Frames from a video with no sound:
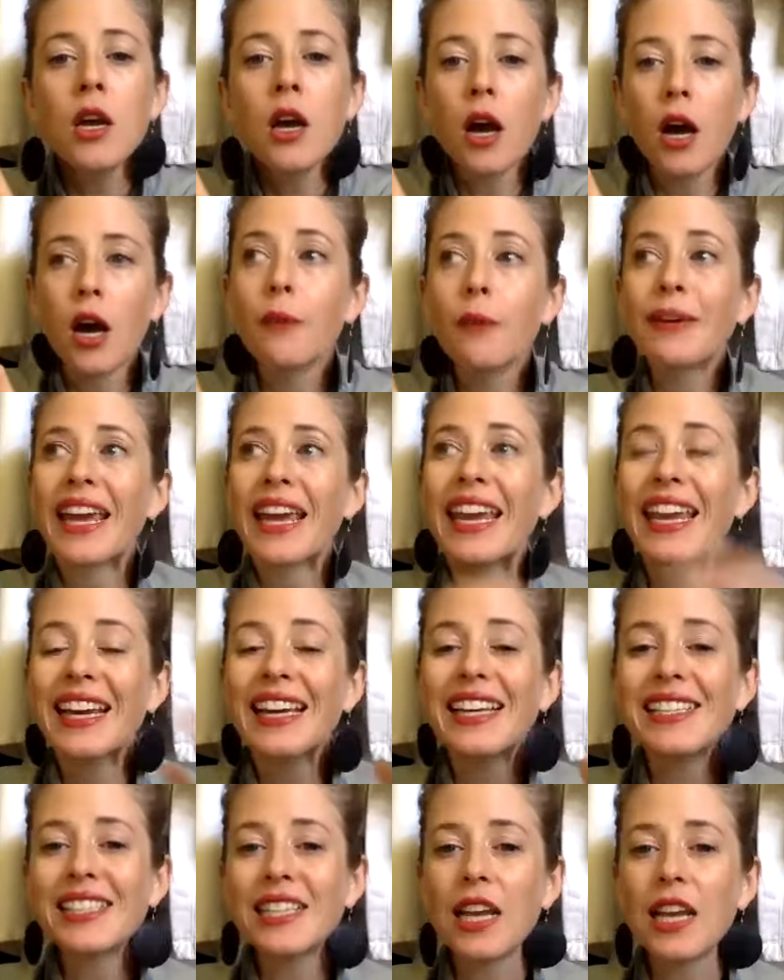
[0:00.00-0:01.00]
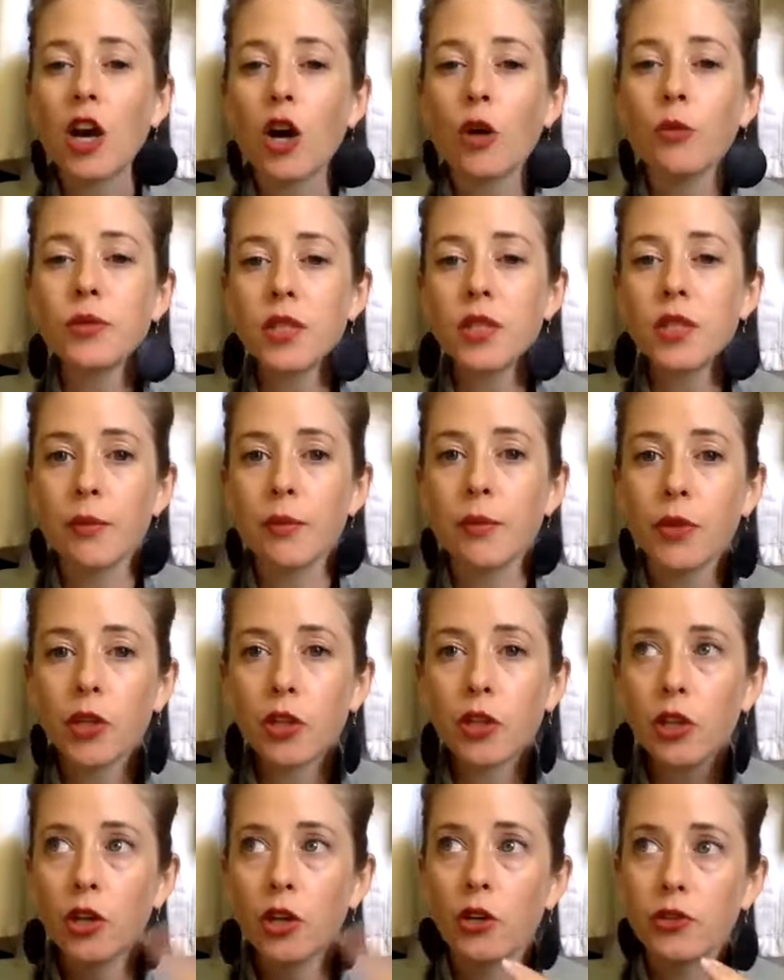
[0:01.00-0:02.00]
and it helps keep the
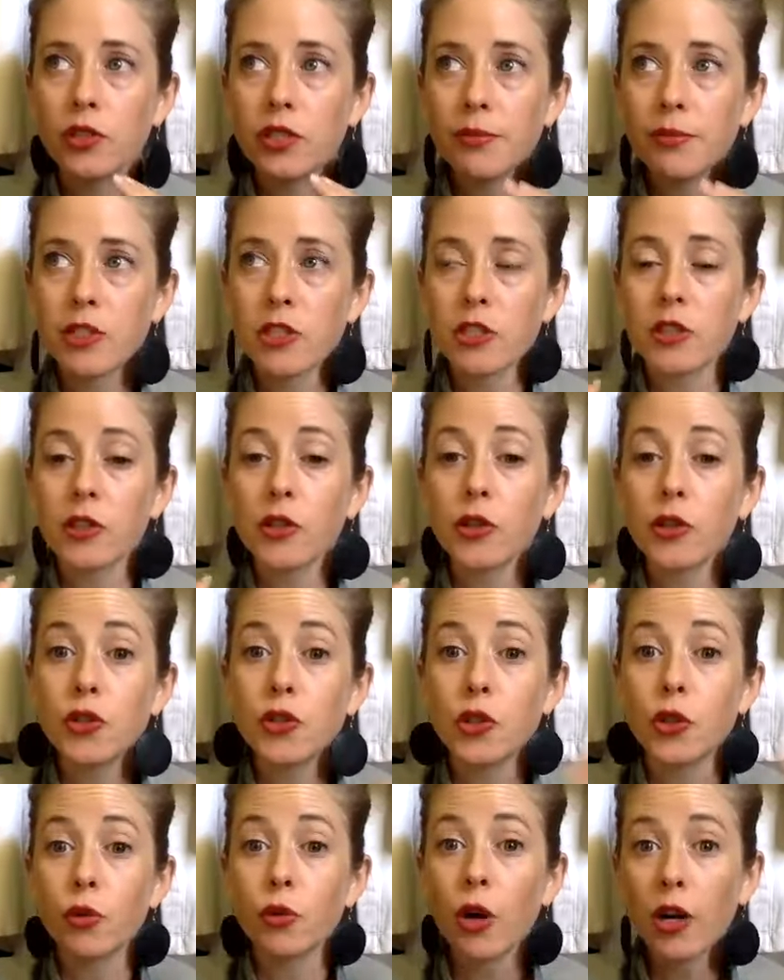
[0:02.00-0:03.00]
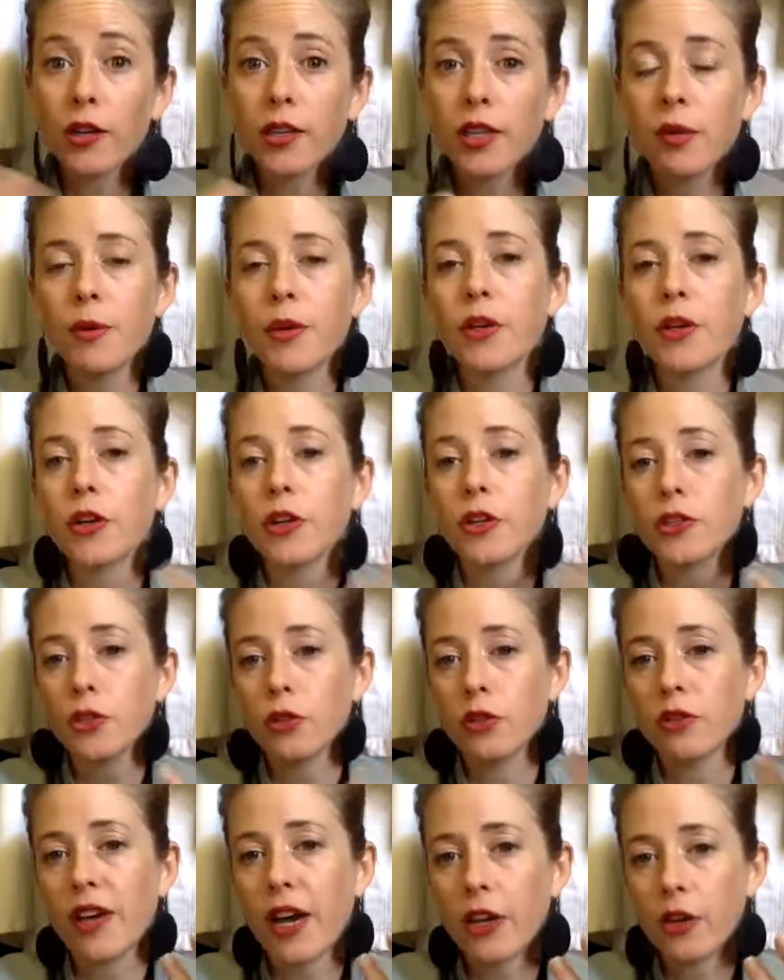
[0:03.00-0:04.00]
clothes, especially the clothes that you are keeping or you're still
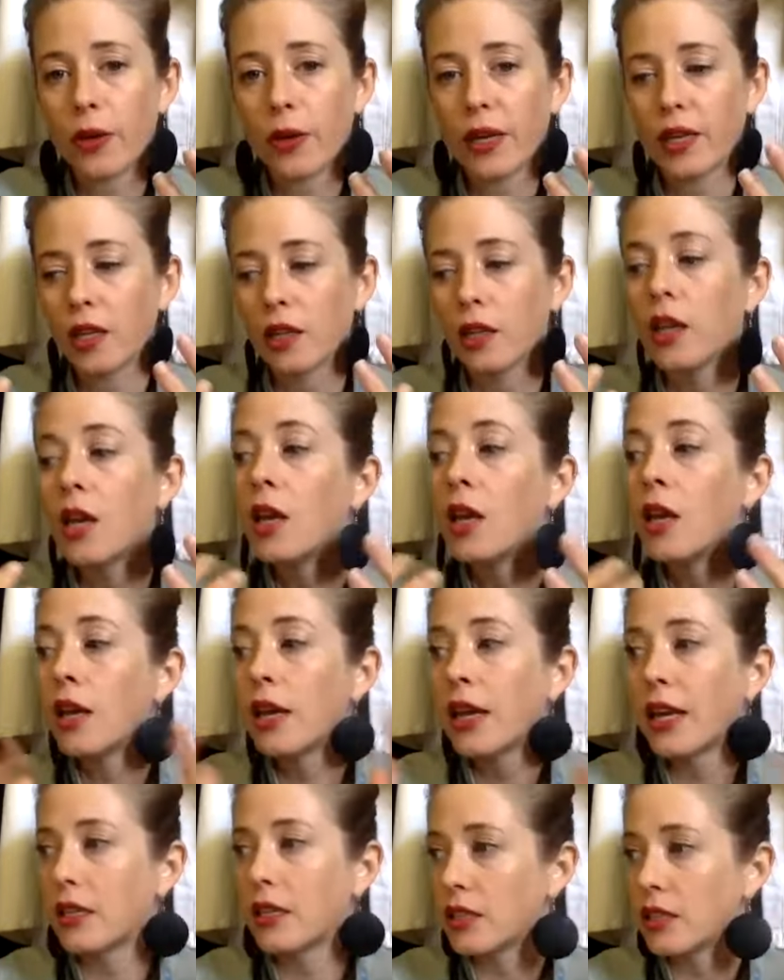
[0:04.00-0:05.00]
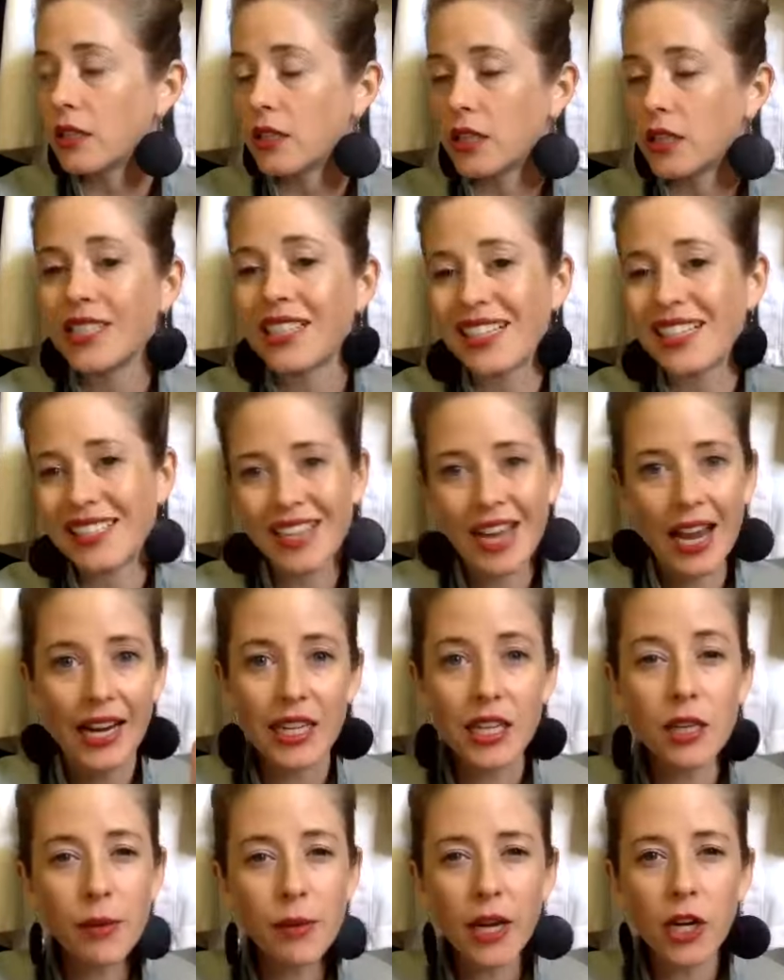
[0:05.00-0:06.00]
evaluating, in a neat and
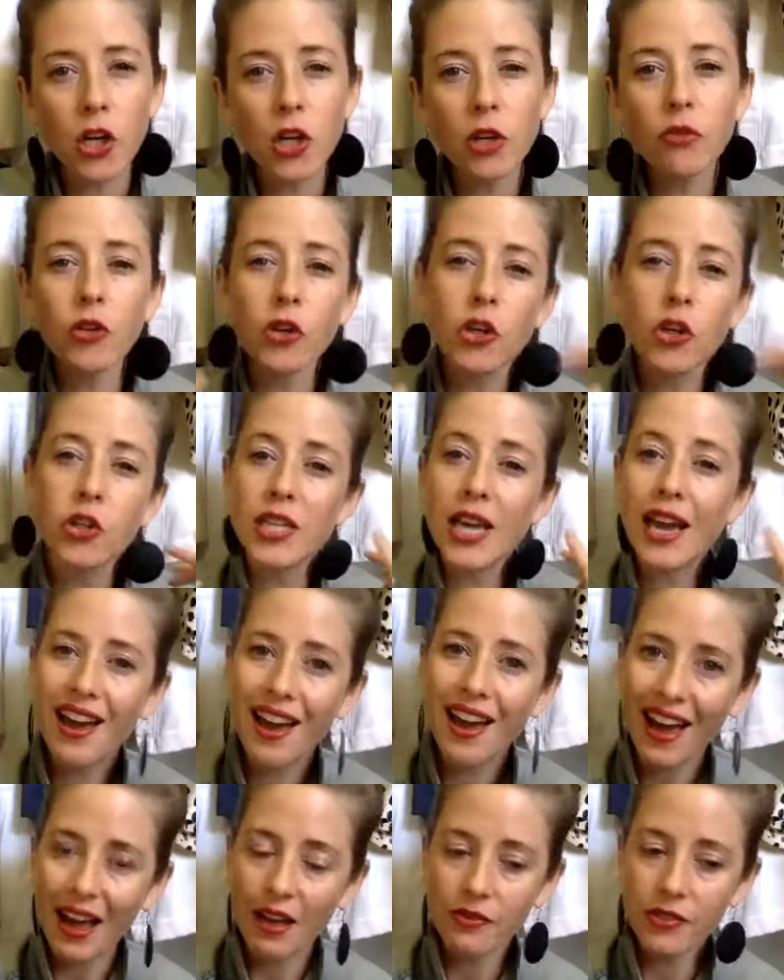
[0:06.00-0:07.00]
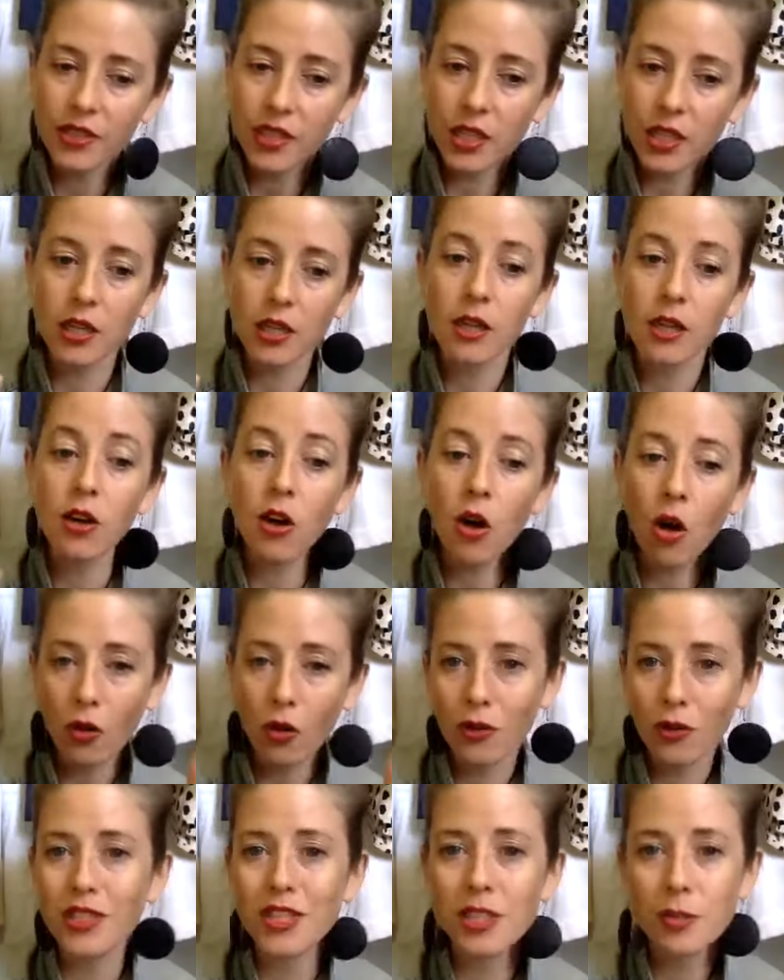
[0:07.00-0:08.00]
tidy manner versus having all
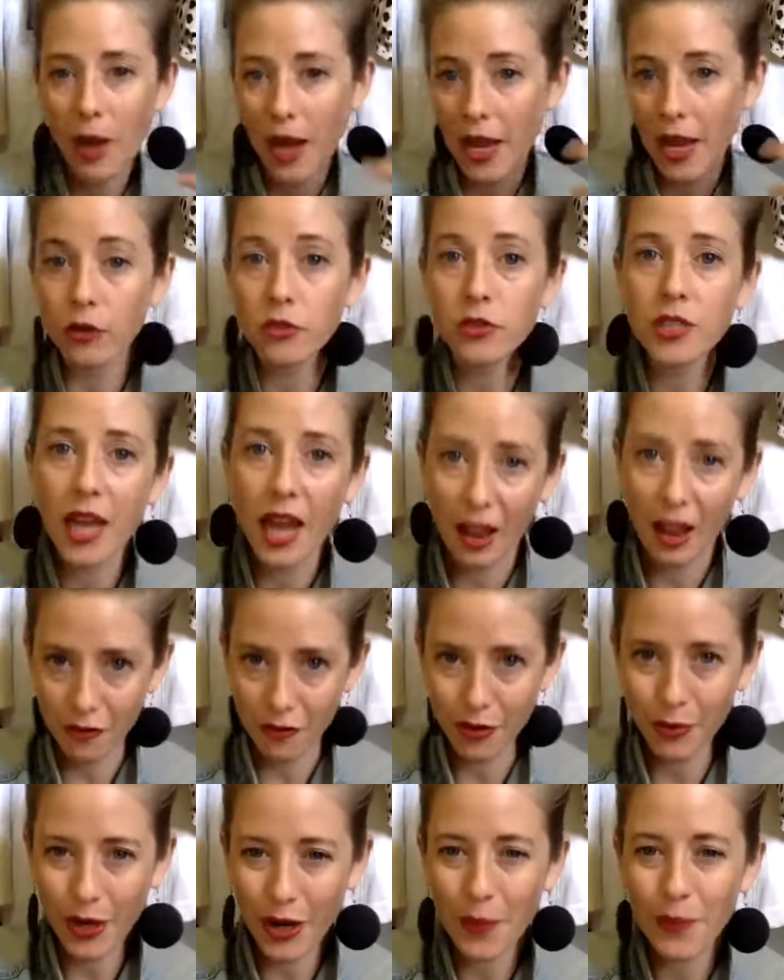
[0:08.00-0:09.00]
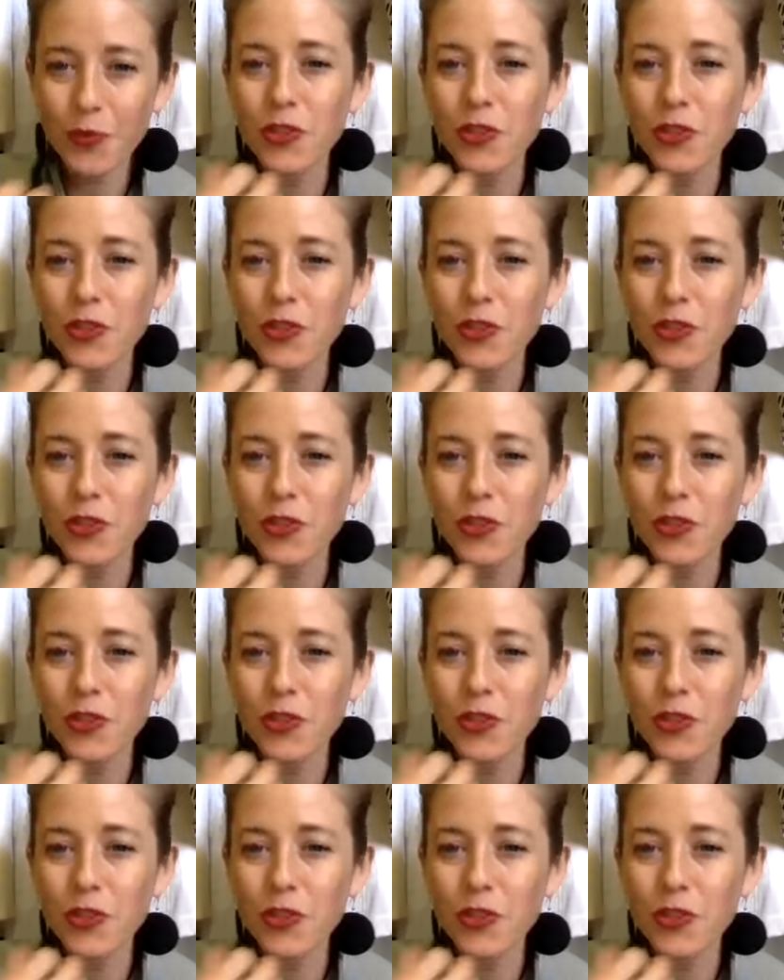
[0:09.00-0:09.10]
of these piles everywhere.